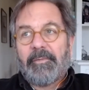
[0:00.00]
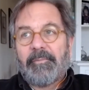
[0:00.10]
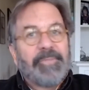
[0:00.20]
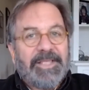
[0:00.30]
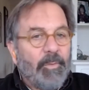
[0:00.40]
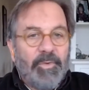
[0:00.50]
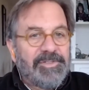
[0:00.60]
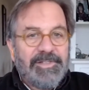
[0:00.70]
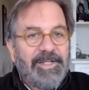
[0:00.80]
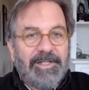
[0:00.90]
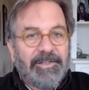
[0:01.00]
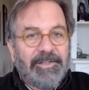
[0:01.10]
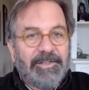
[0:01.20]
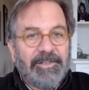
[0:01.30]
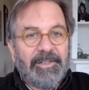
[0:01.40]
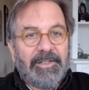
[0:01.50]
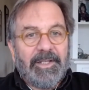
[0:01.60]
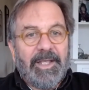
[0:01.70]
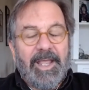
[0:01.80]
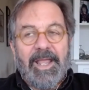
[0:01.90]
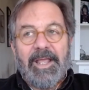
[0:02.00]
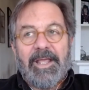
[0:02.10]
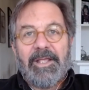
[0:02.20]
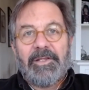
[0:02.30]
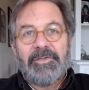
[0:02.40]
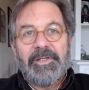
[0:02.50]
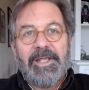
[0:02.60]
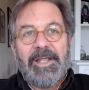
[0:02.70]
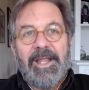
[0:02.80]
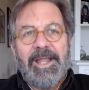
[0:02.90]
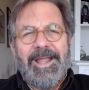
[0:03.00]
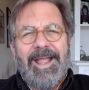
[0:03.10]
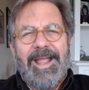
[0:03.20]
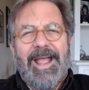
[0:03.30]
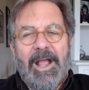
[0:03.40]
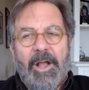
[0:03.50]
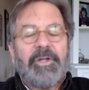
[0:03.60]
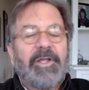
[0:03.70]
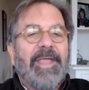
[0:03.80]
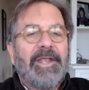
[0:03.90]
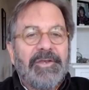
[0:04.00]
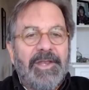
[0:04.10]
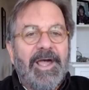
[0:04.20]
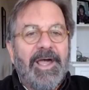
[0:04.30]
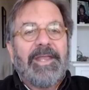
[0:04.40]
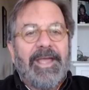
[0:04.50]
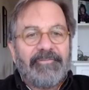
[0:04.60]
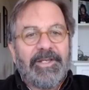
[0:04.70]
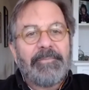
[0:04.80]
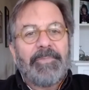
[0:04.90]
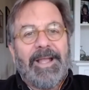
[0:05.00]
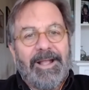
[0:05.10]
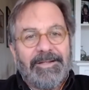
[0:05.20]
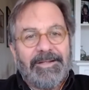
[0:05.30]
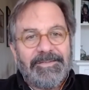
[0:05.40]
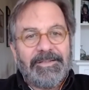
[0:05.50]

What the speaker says: but that wasn't it. And how can that not have an impact